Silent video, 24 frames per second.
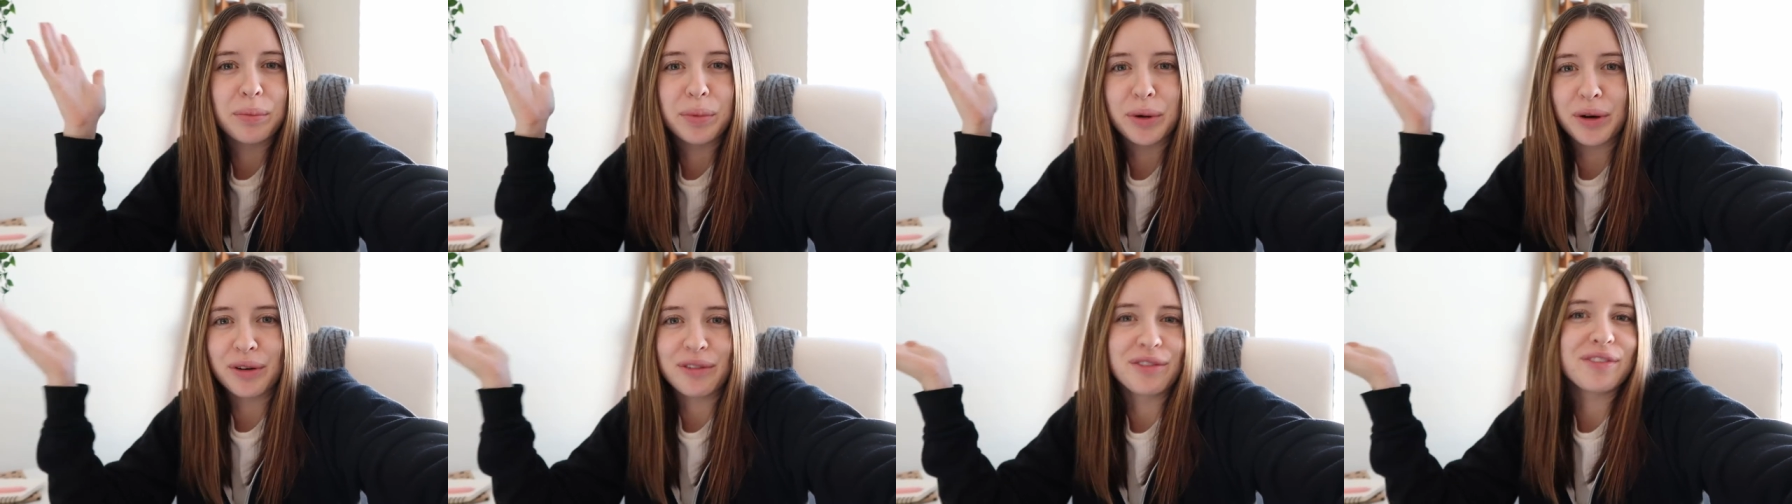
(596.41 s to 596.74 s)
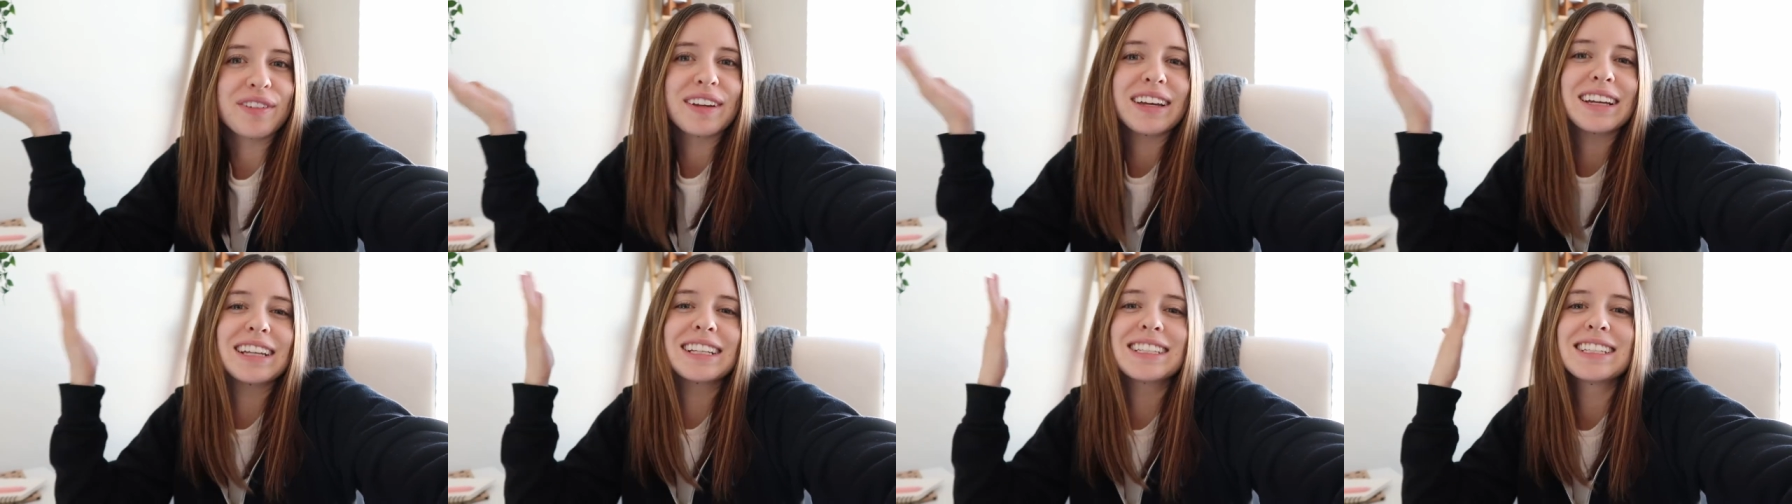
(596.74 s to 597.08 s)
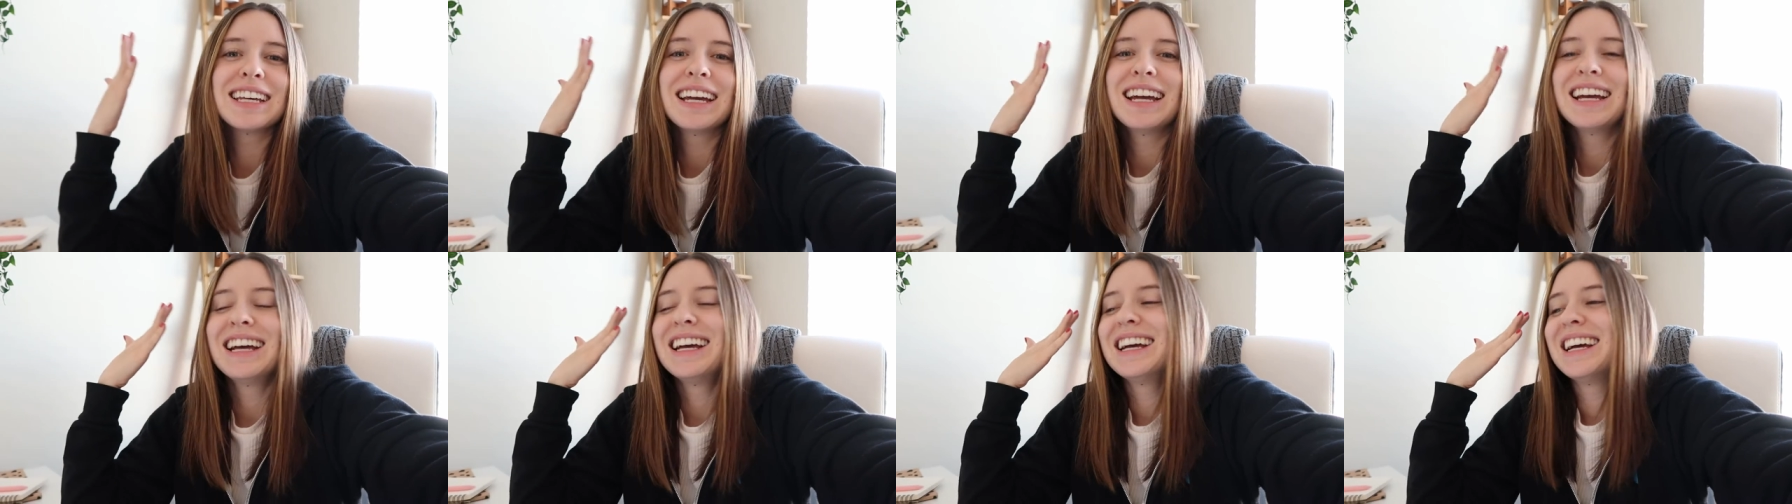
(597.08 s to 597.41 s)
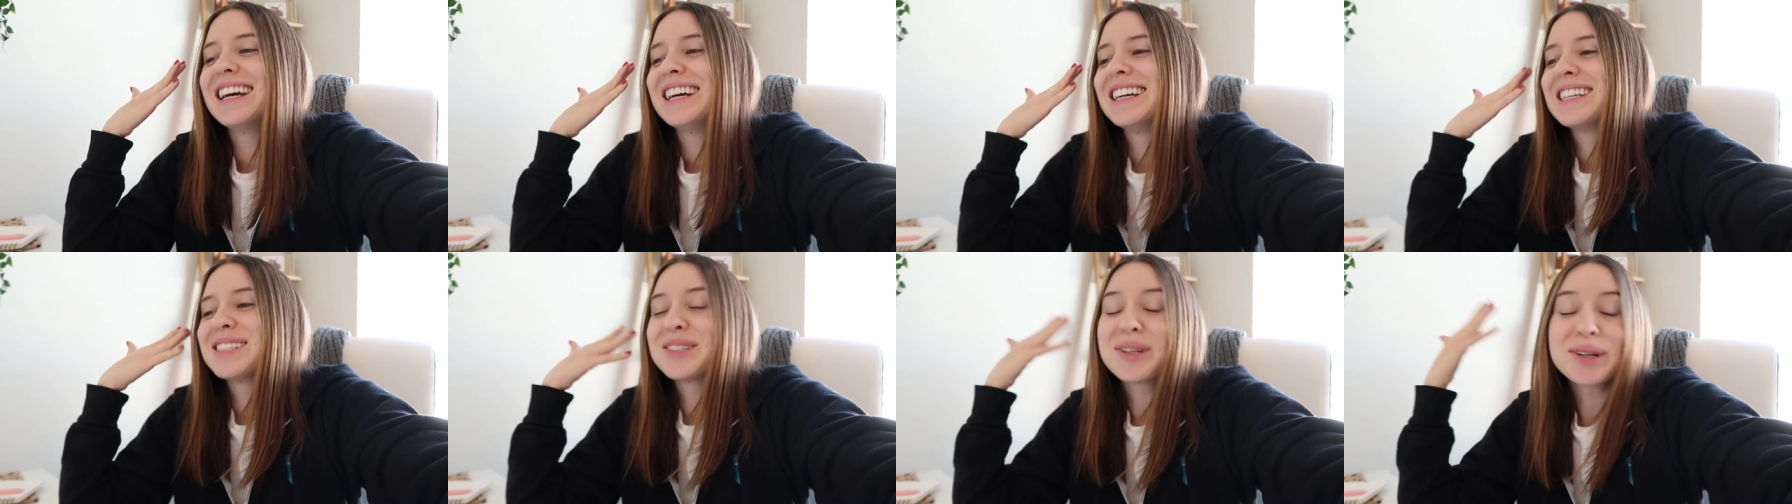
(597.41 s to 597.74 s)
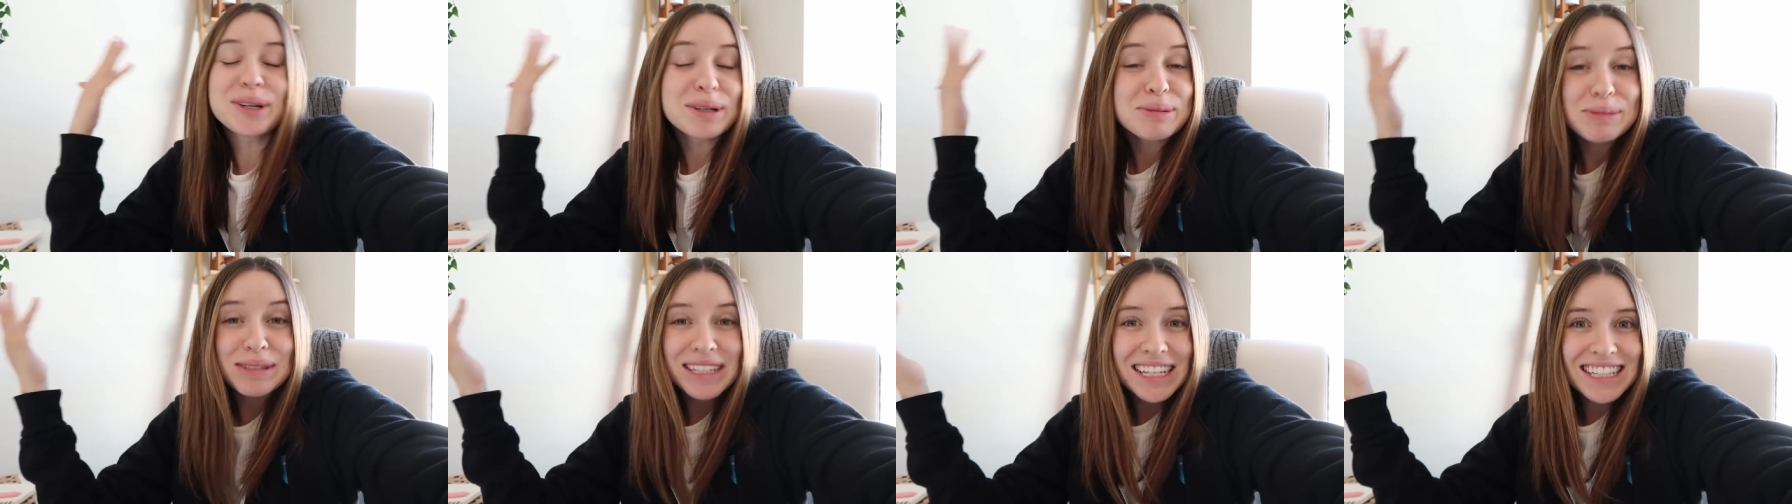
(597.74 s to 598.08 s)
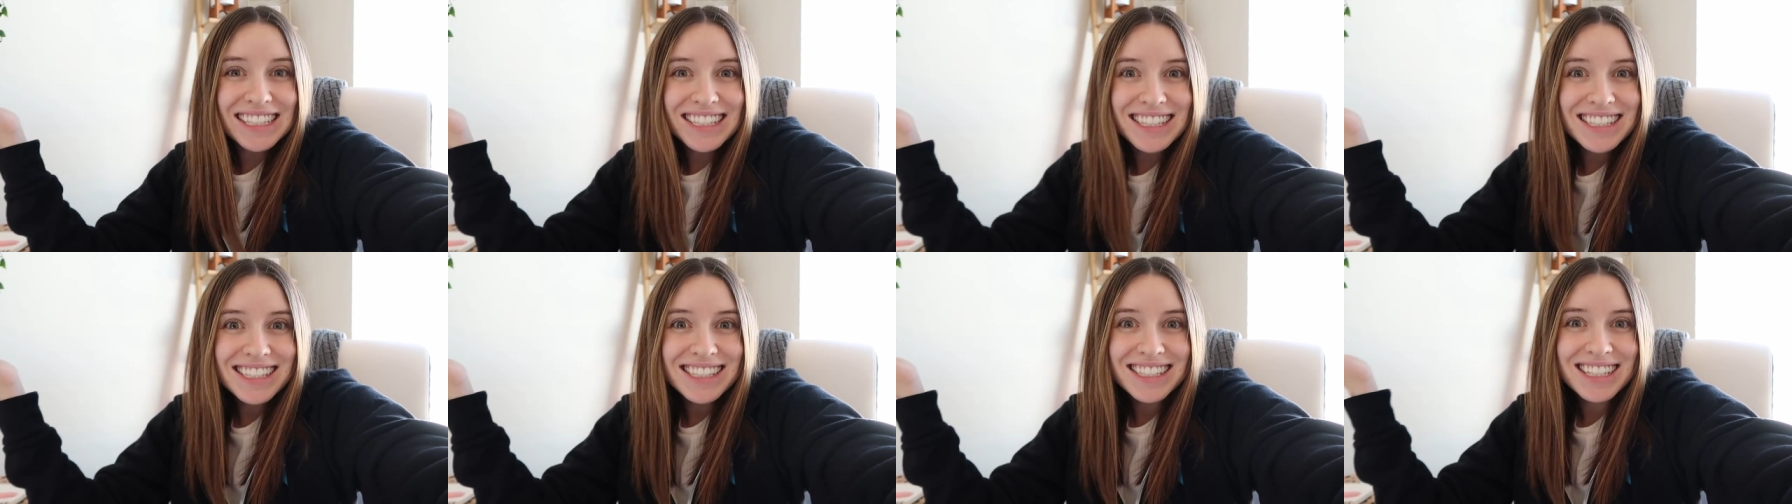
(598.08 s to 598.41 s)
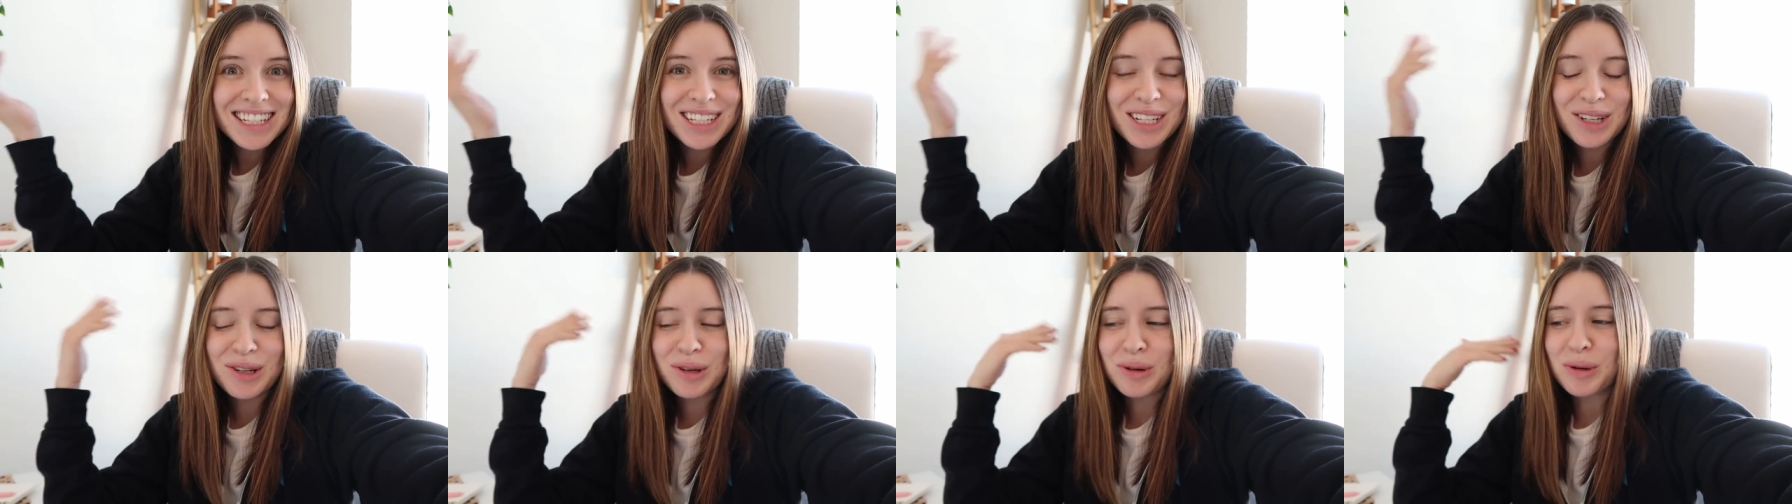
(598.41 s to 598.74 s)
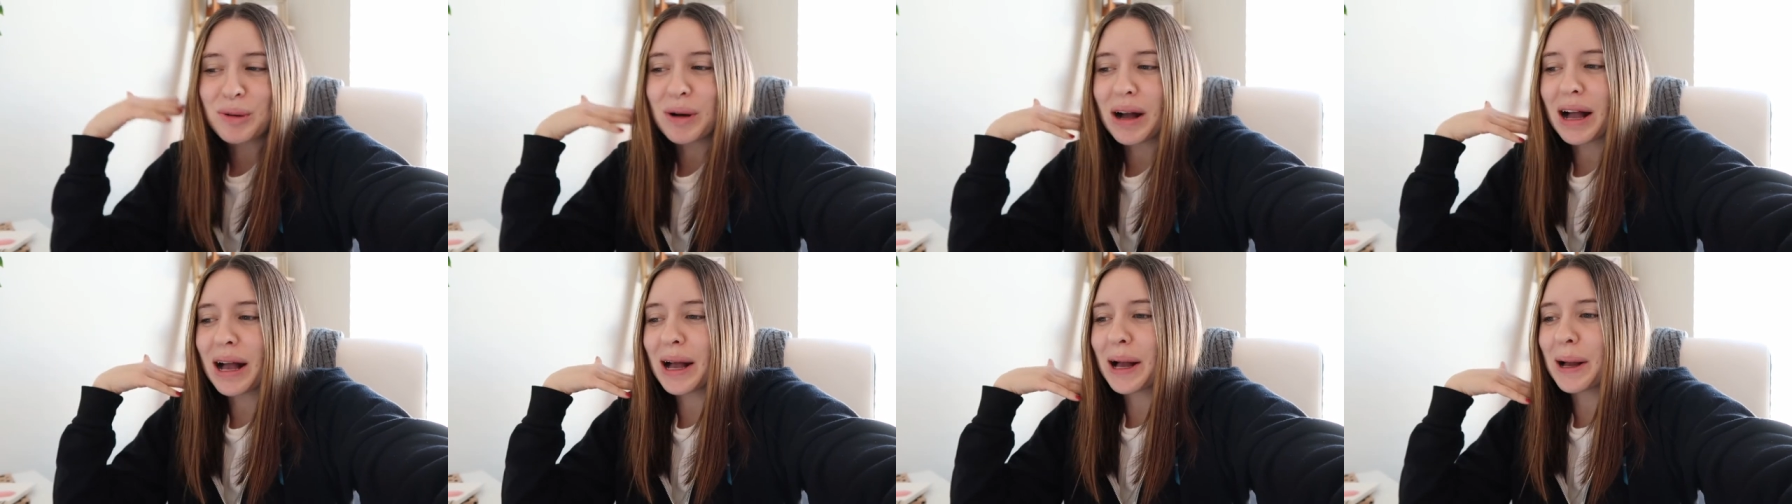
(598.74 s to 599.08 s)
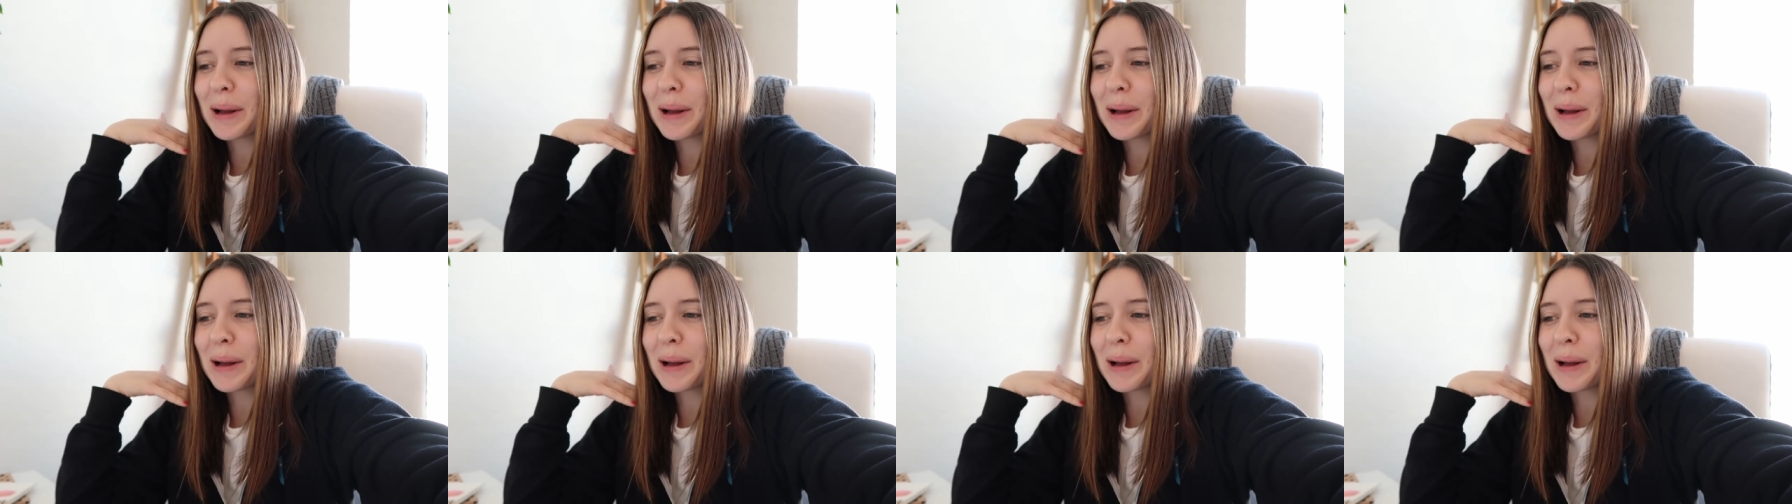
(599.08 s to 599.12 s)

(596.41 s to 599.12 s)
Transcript: perfect circumstances to